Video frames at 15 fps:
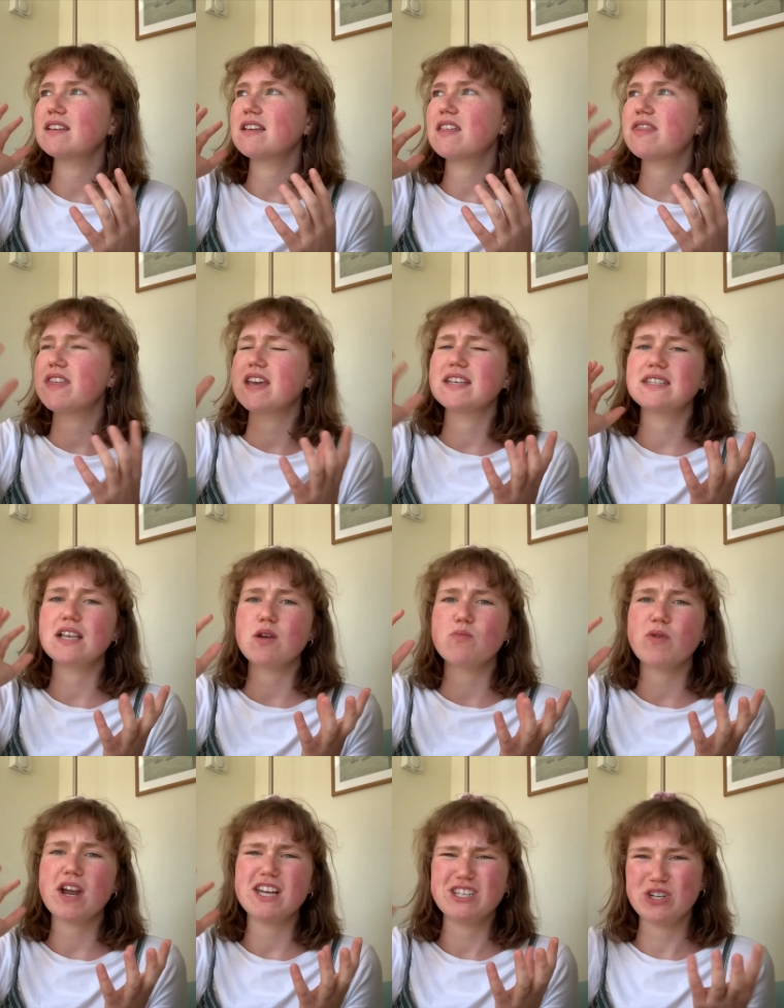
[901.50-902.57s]
things in your
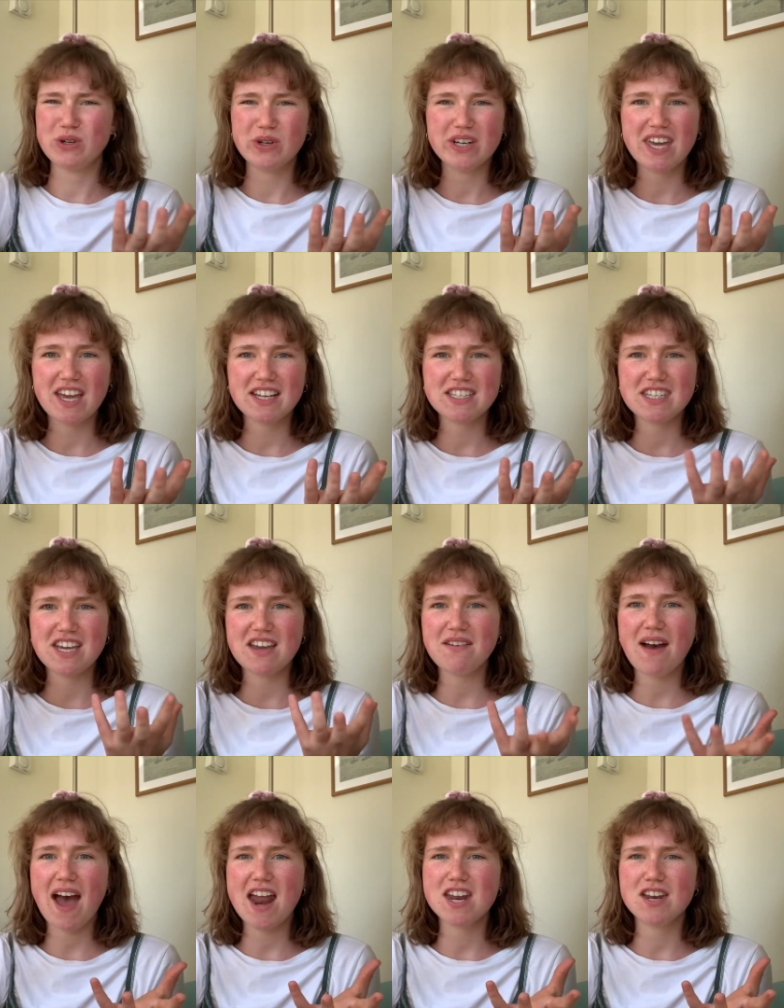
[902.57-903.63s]
brain talking to
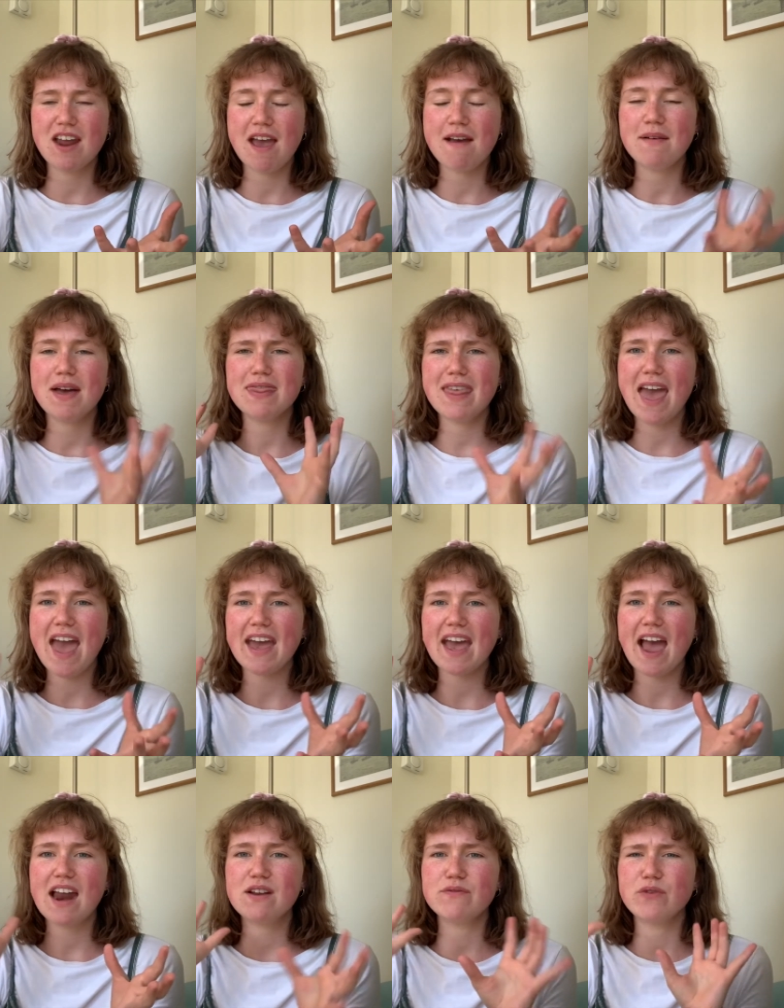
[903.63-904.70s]
you, I don't know, and they're
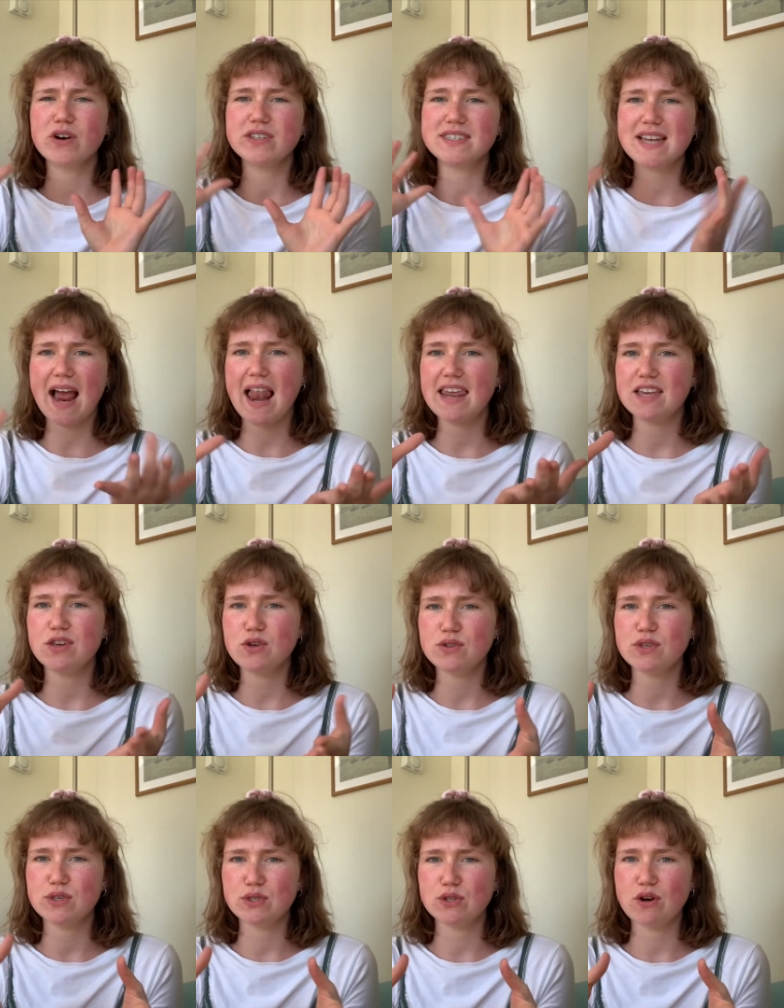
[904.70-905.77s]
kind of what's telling you
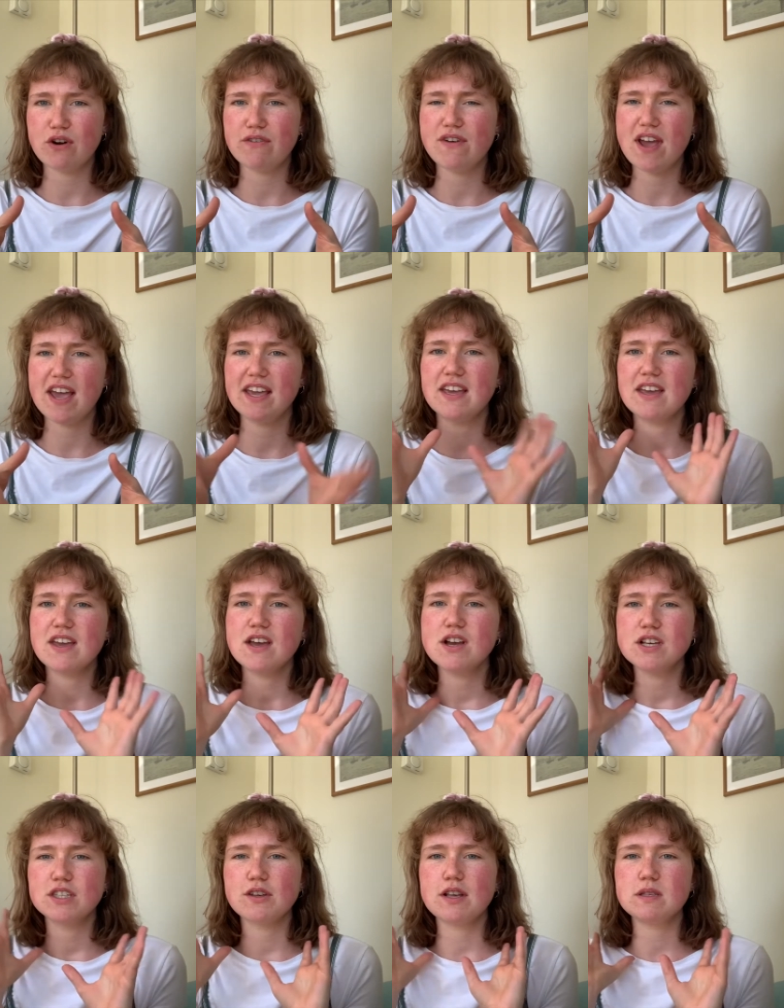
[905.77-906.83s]
the story.
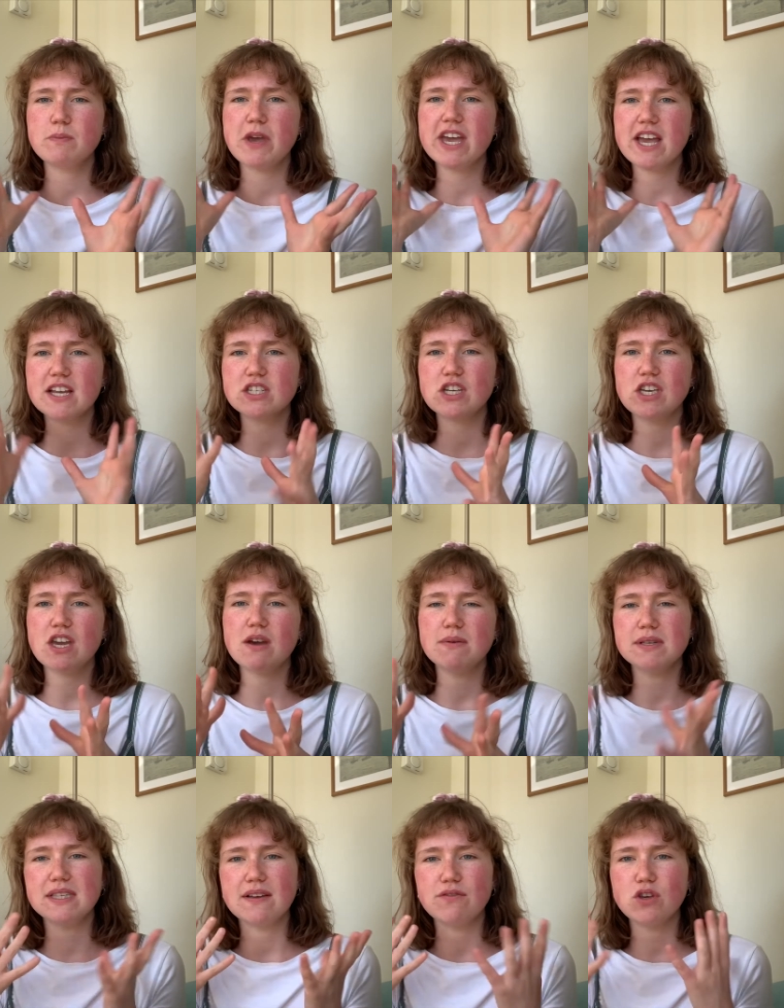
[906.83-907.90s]
So speaking to you
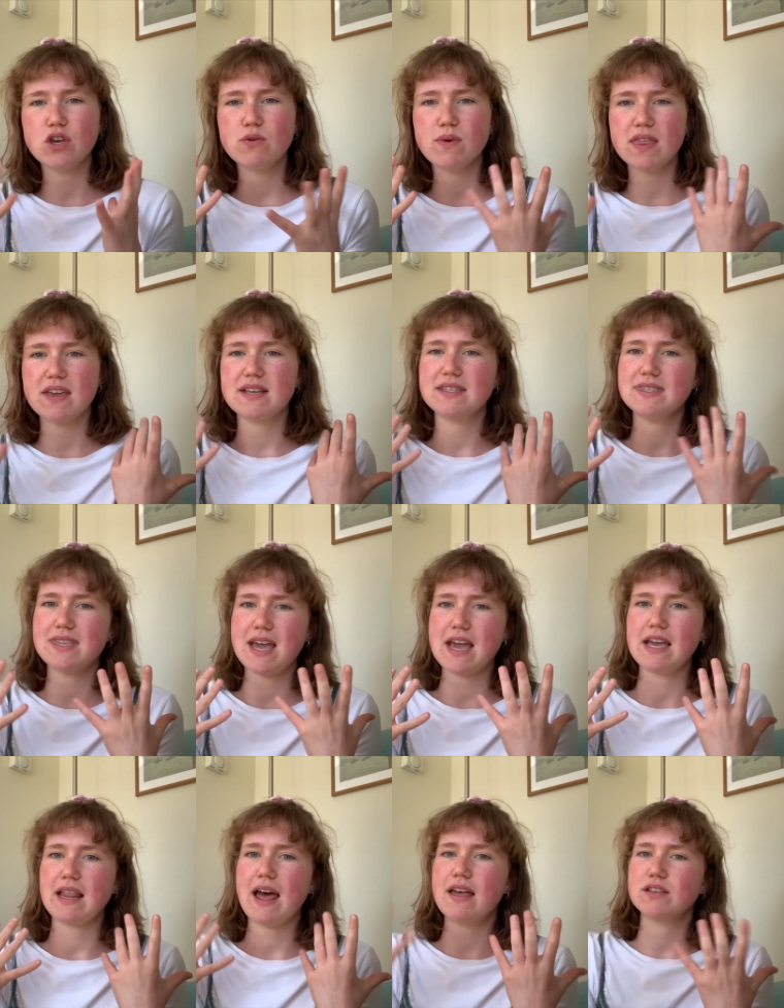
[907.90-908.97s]
as if you were this
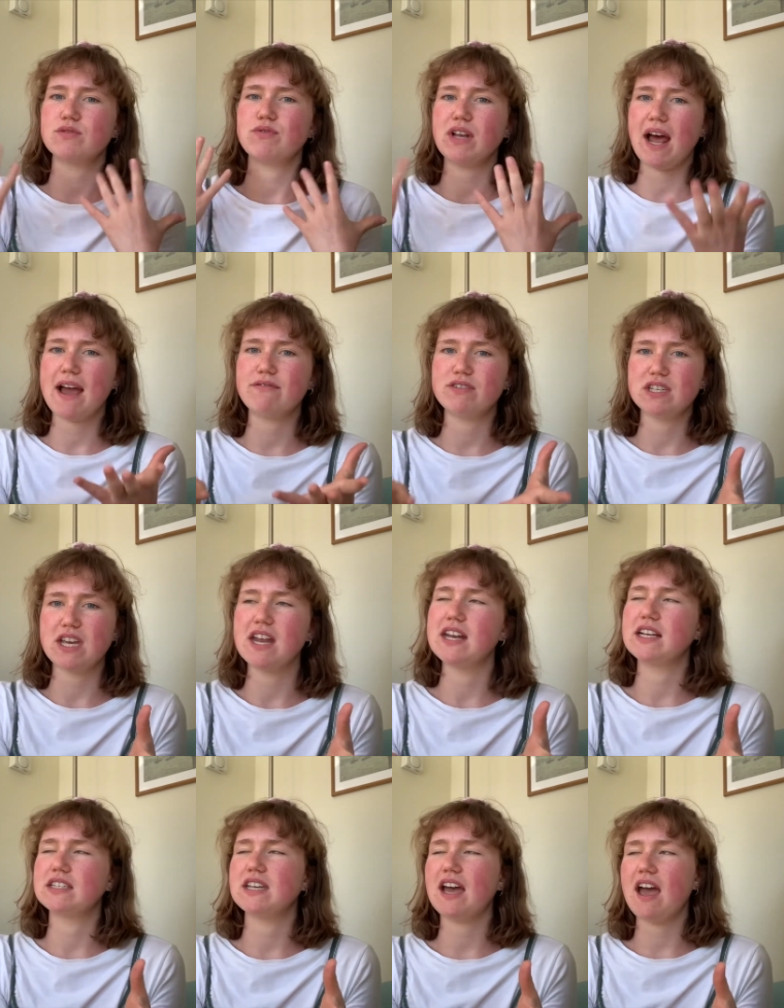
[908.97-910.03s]
thing that's like
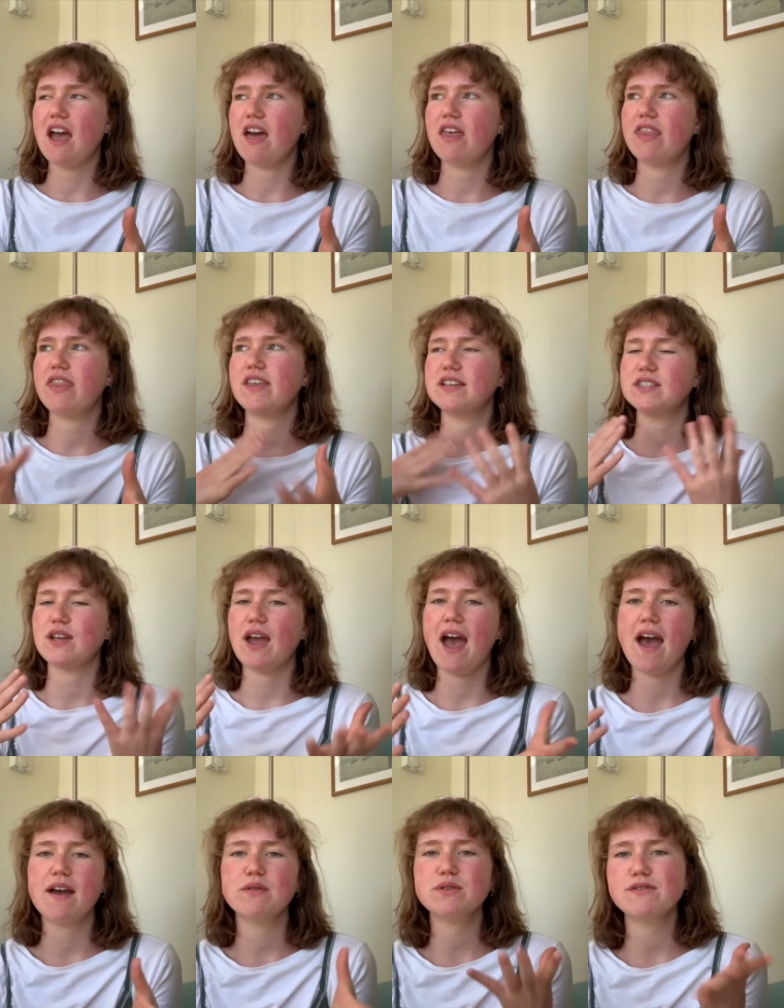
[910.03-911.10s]
returning to Earth. So
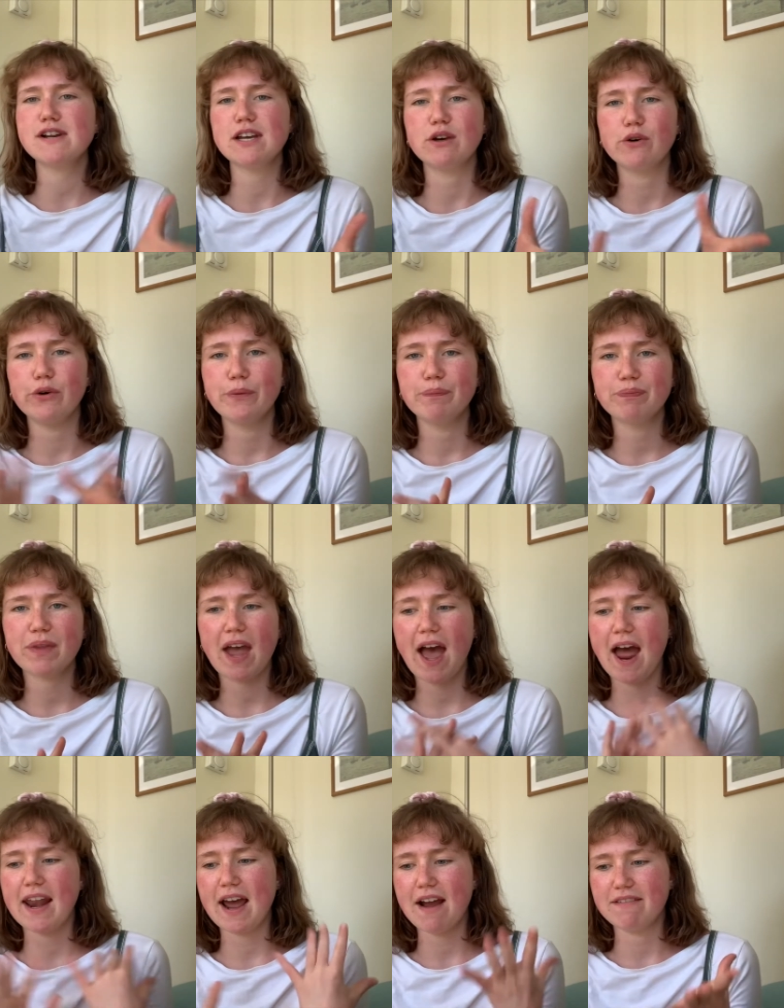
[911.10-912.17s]
yeah, it was really cool
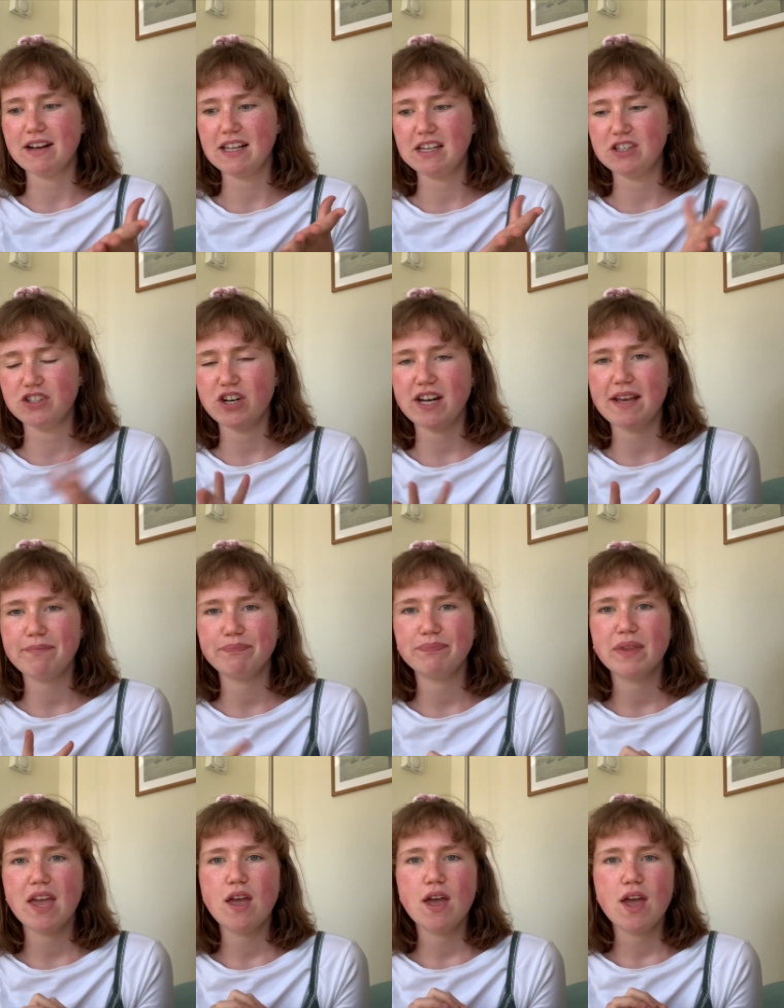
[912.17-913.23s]
and I really enjoyed it.
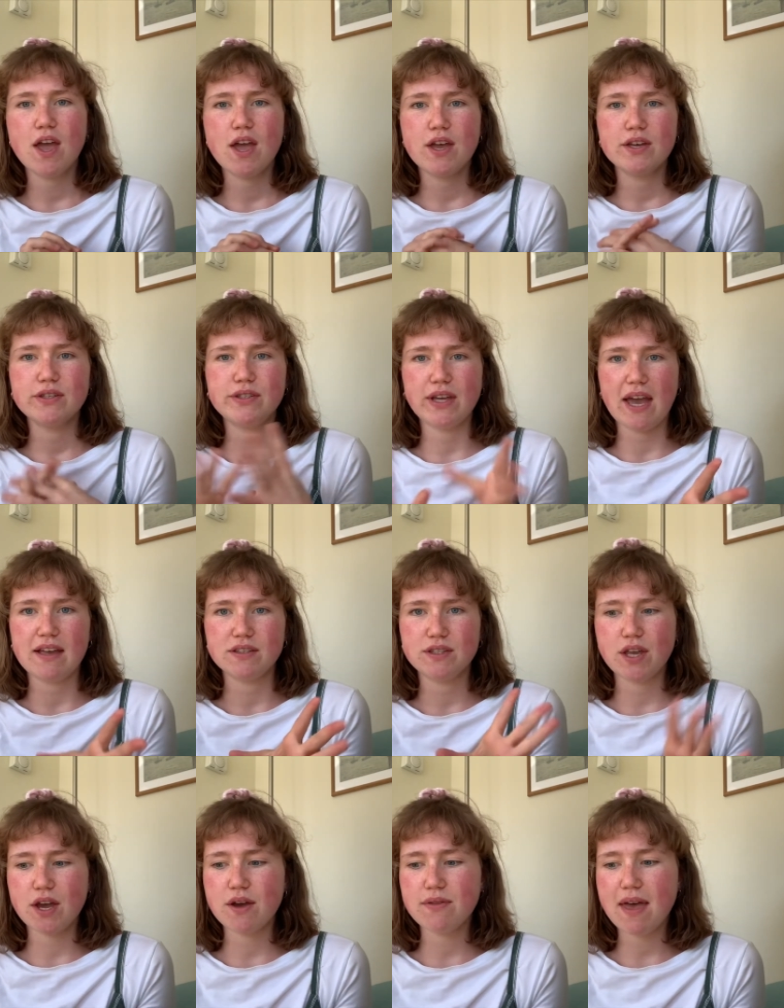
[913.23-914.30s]
So yeah,
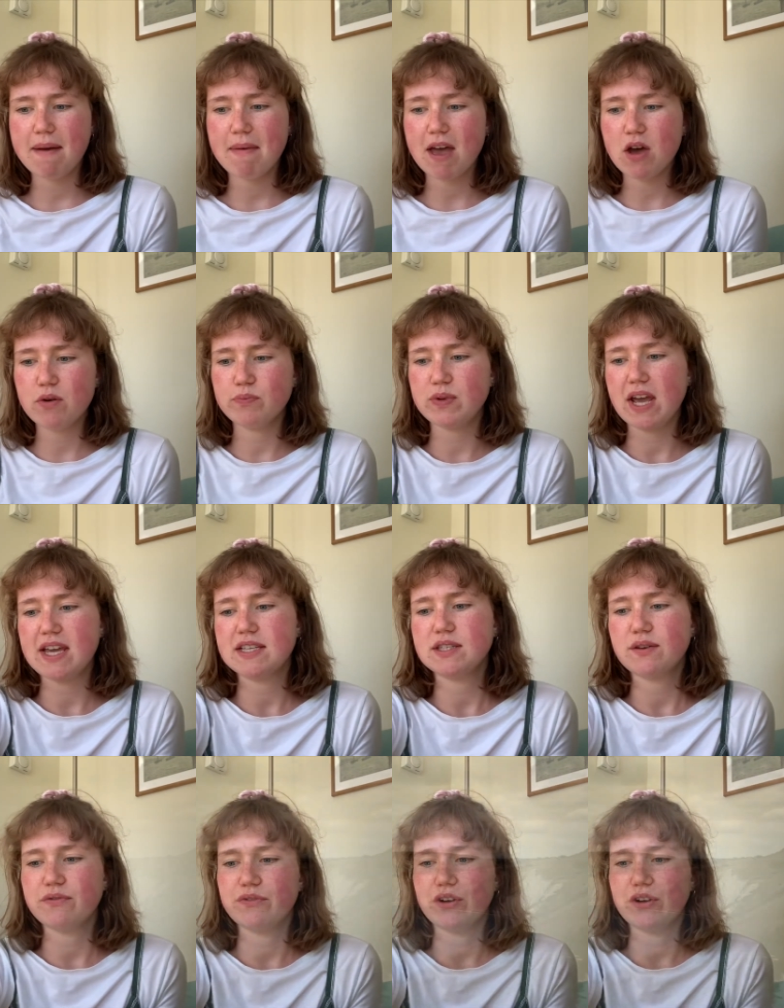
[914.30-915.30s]
so they're my updates for